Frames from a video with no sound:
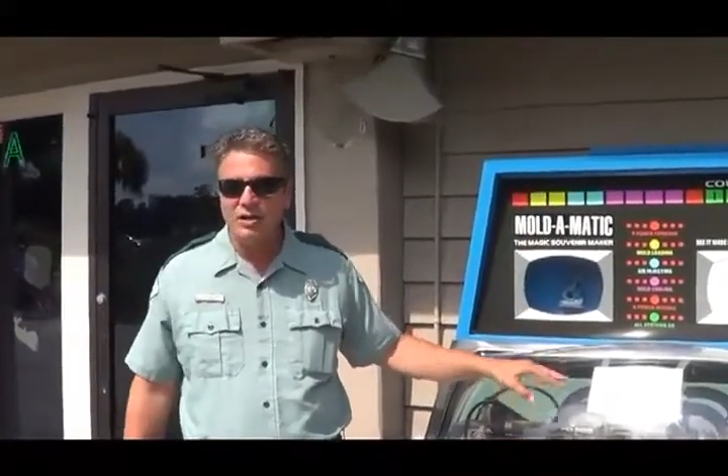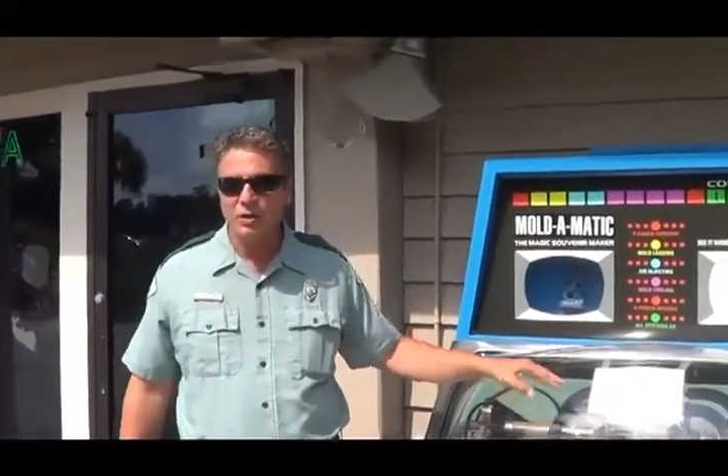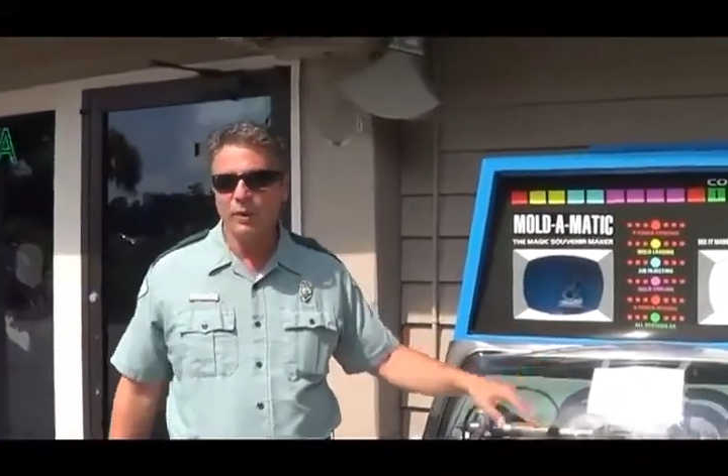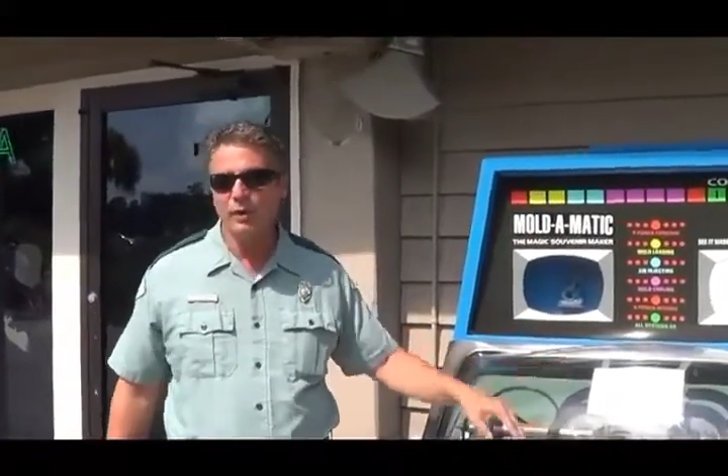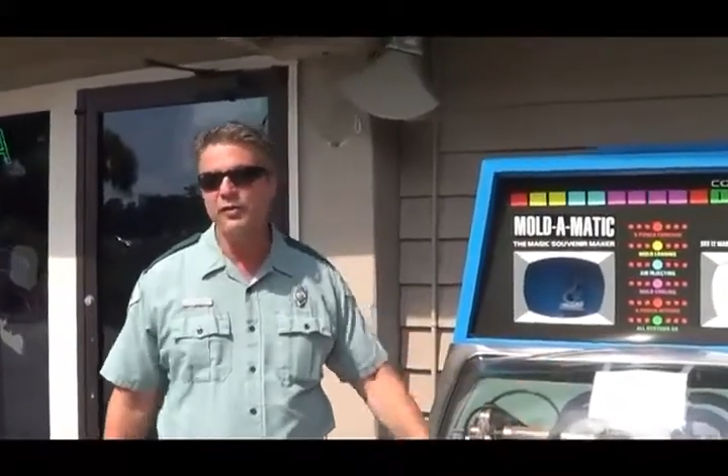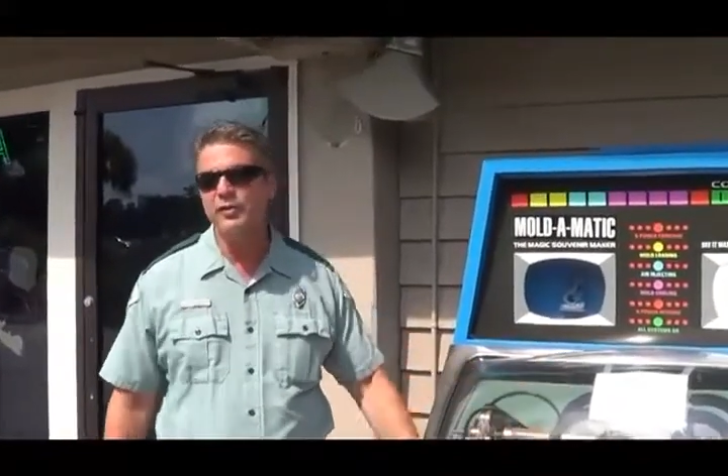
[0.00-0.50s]

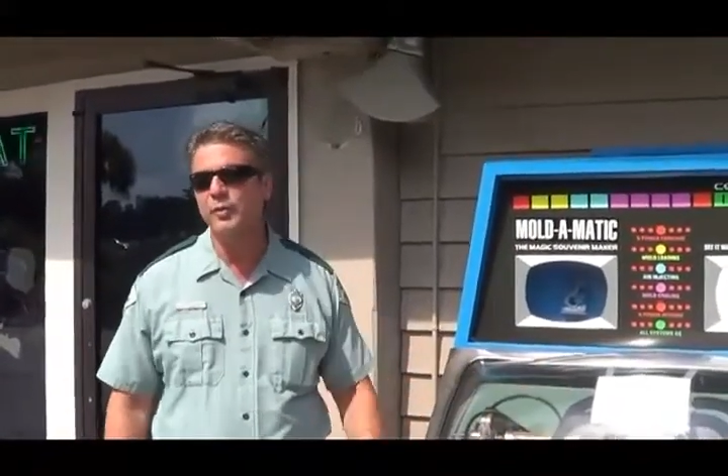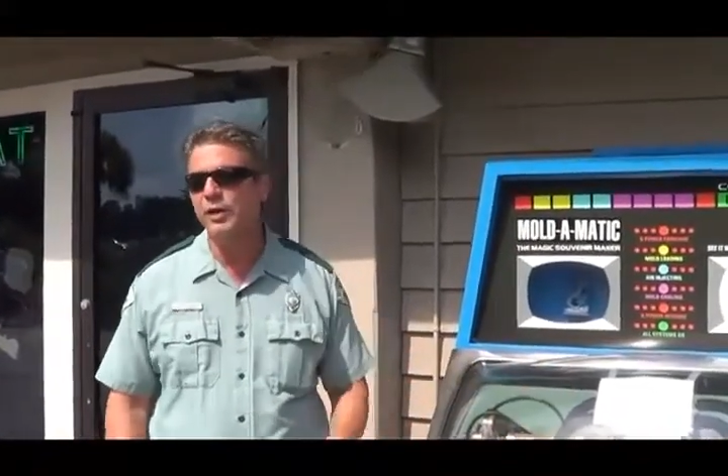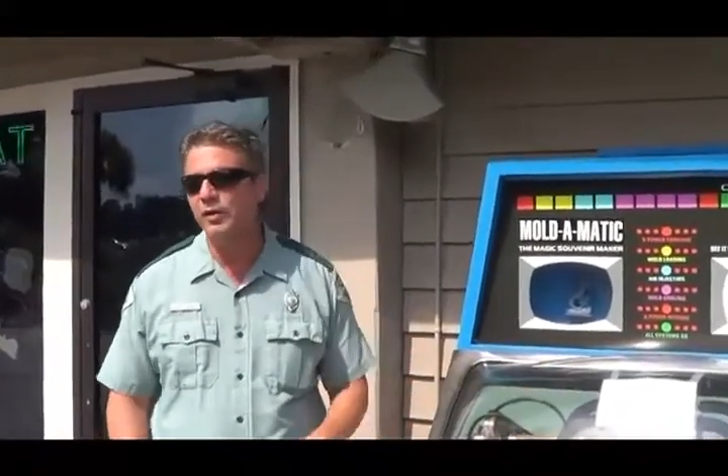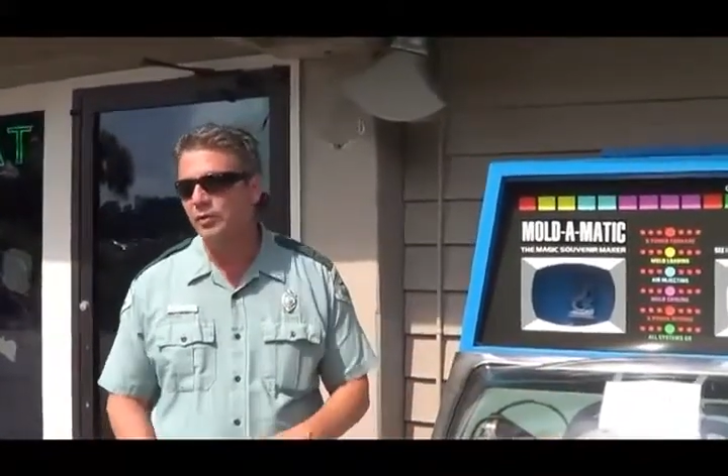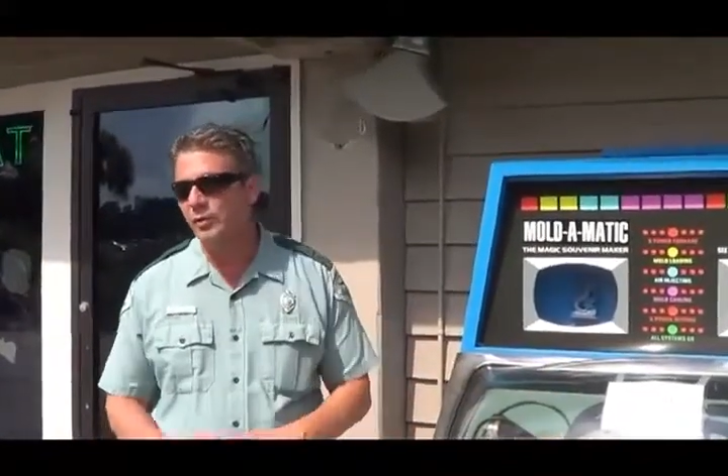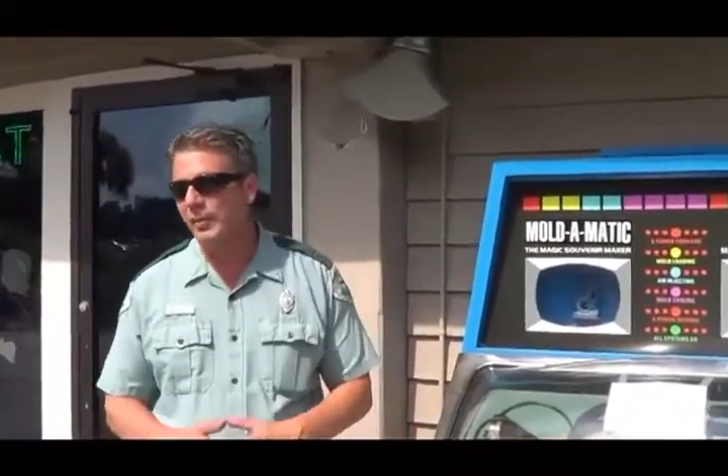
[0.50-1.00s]
So we were
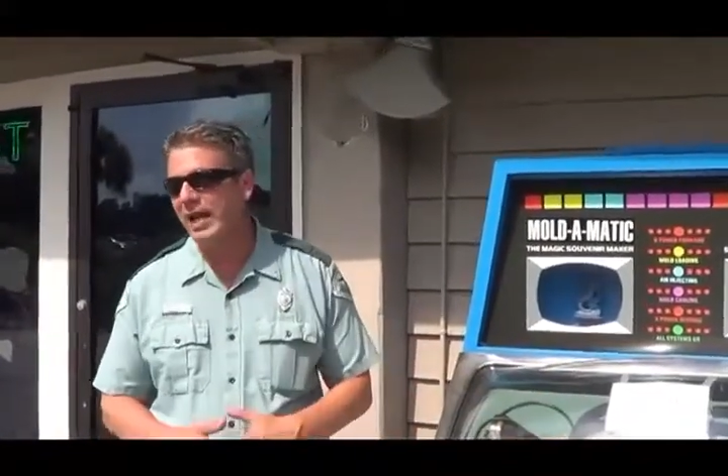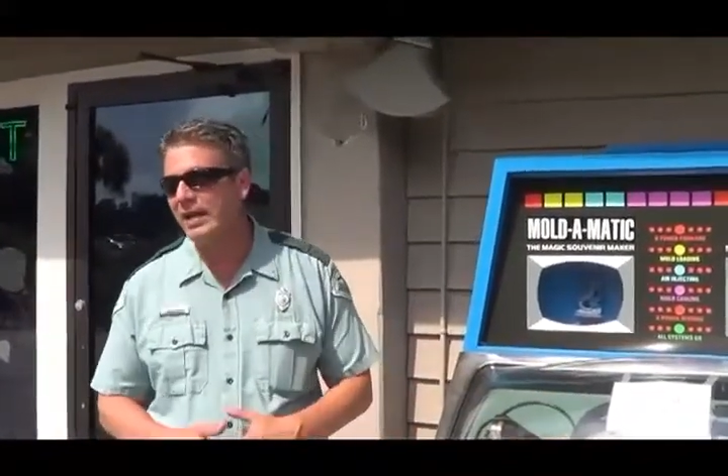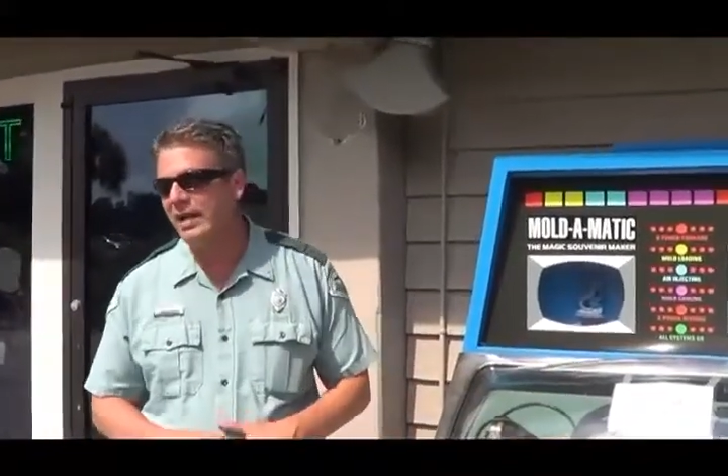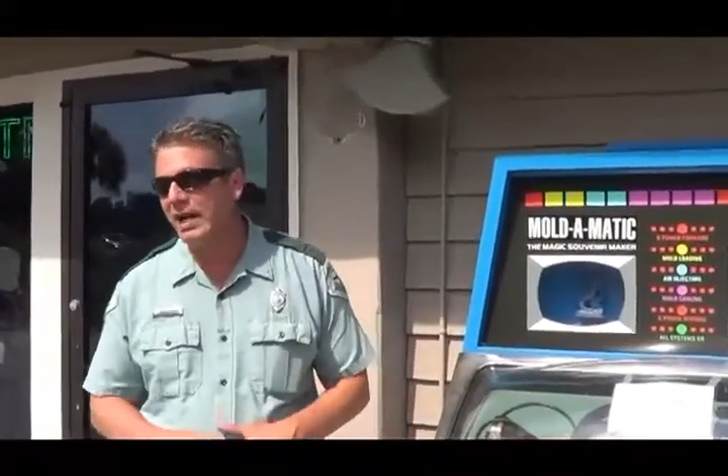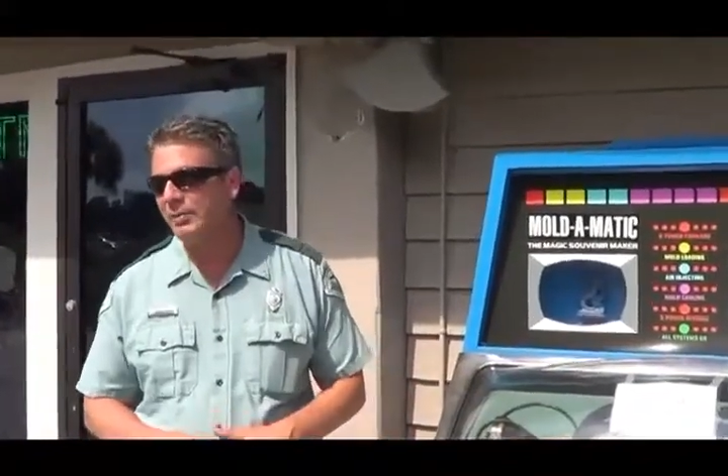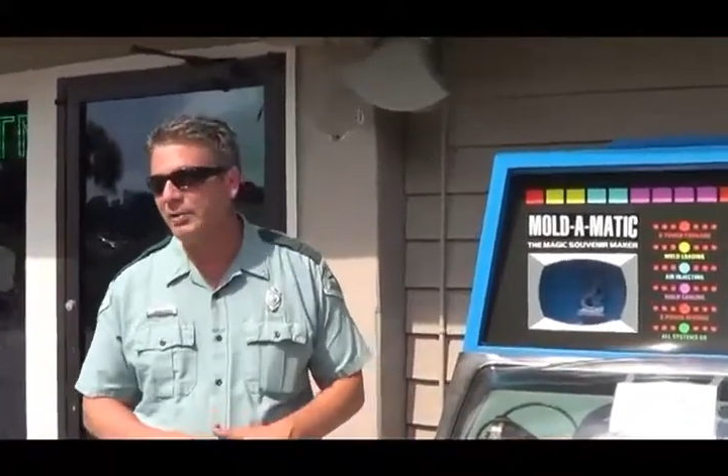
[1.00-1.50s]
thrilled when we
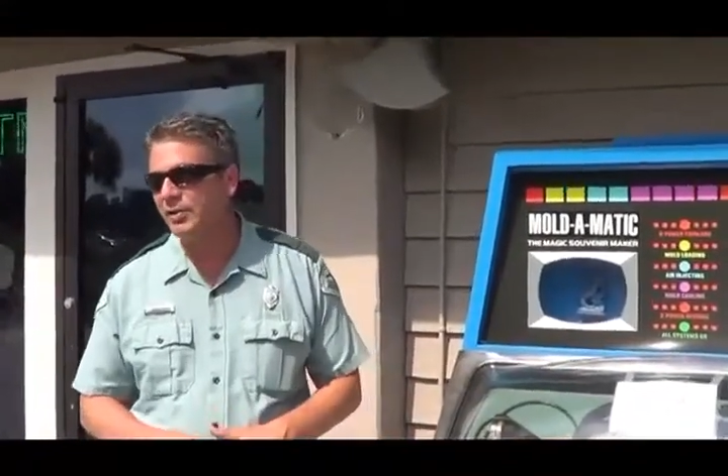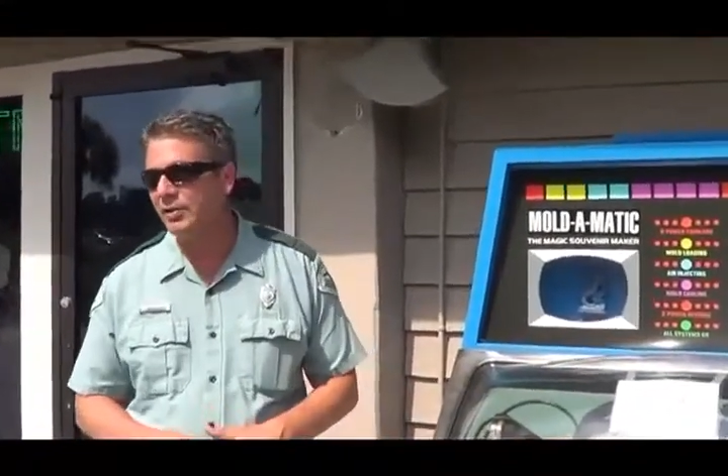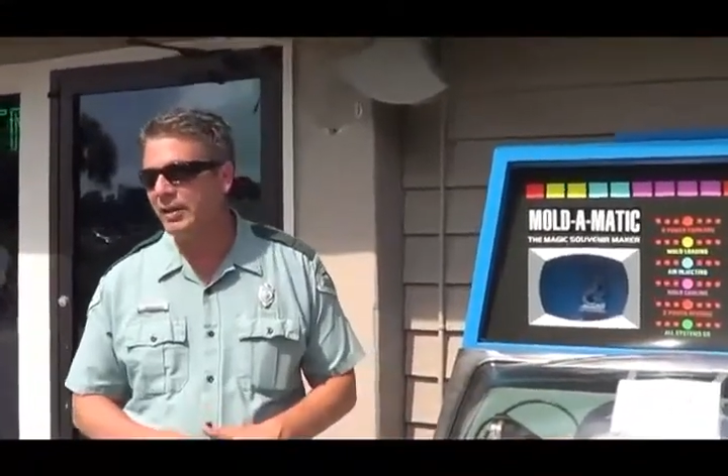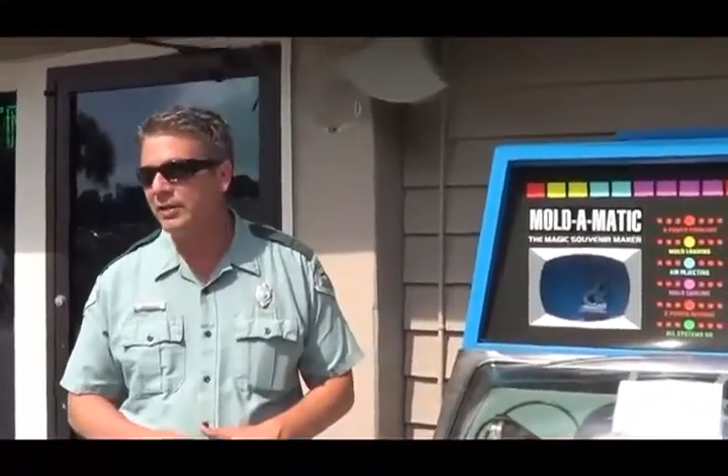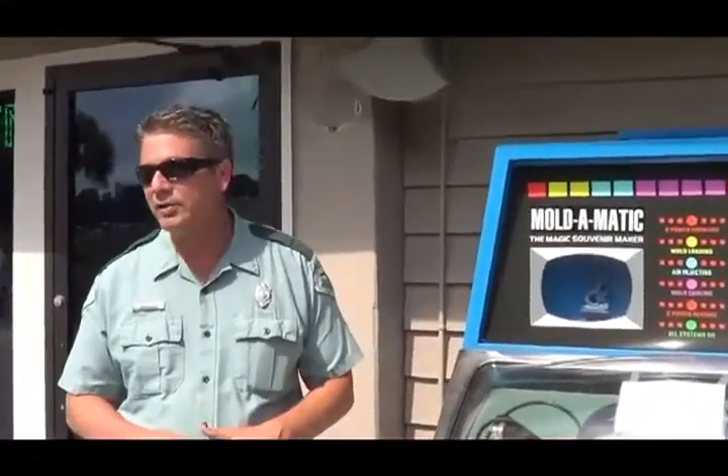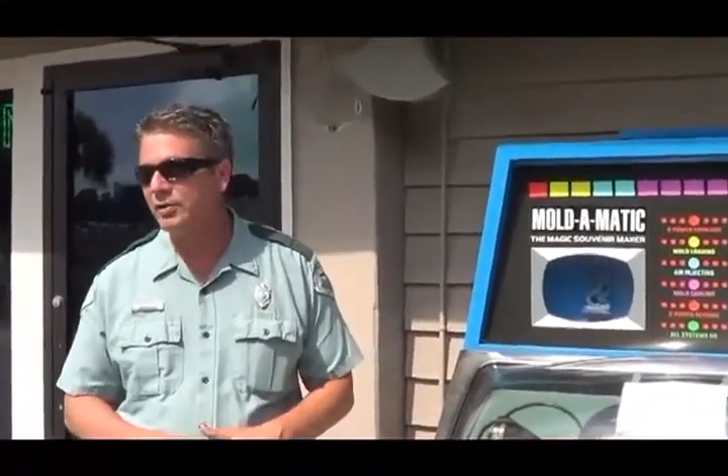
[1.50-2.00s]
had an
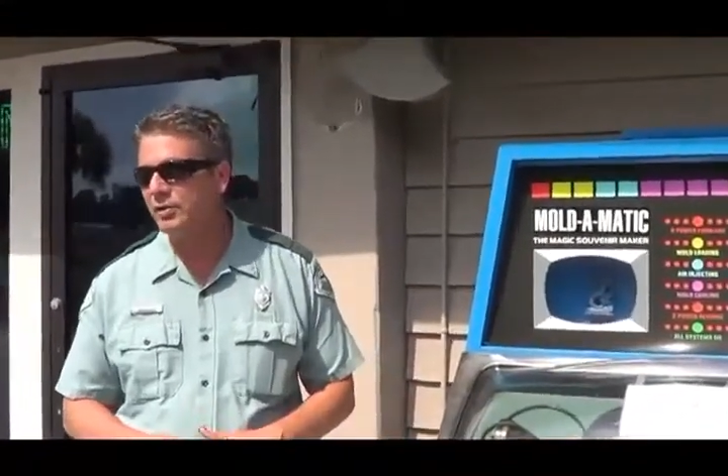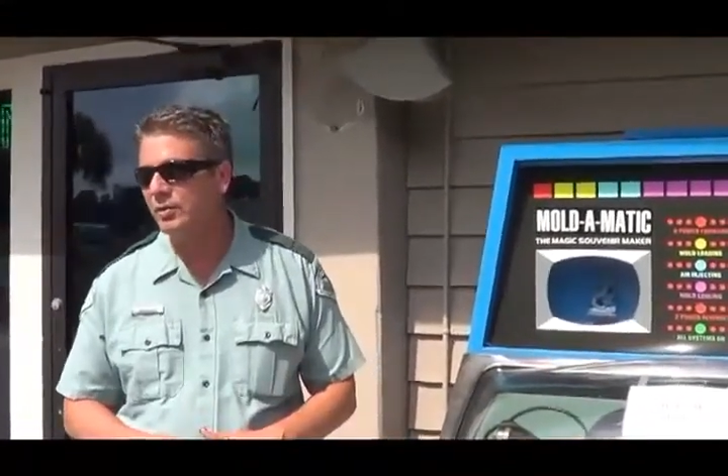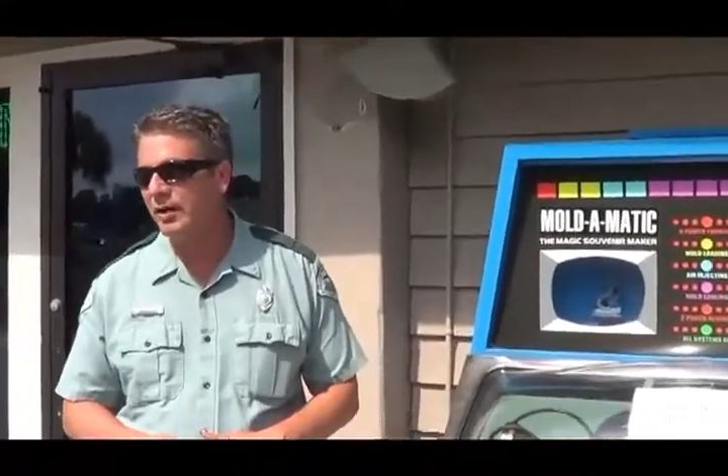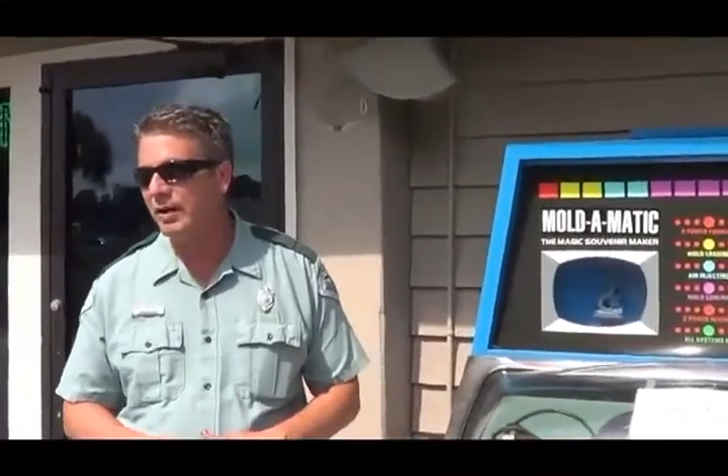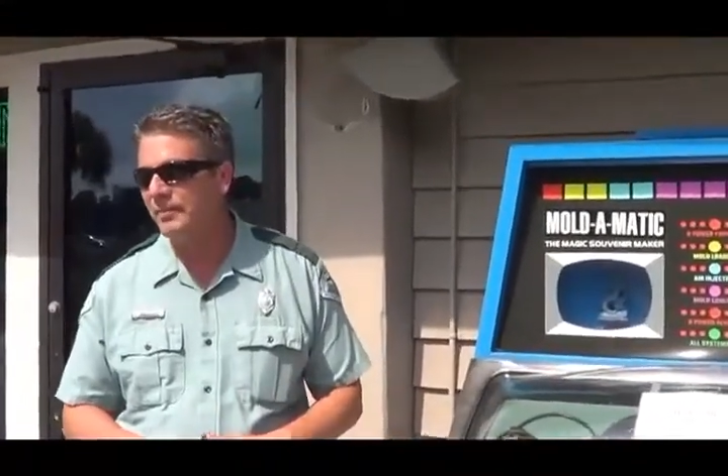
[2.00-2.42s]
opportunity to